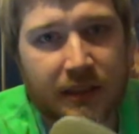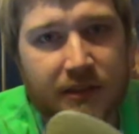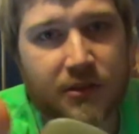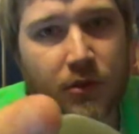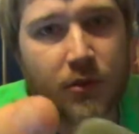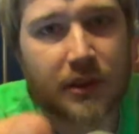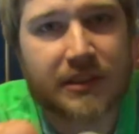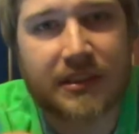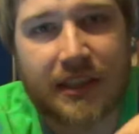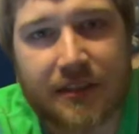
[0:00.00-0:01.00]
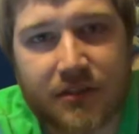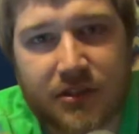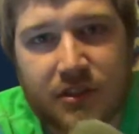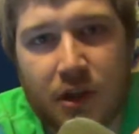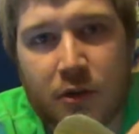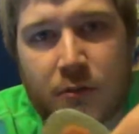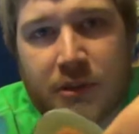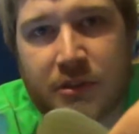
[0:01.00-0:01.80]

It's cool. It's like stone,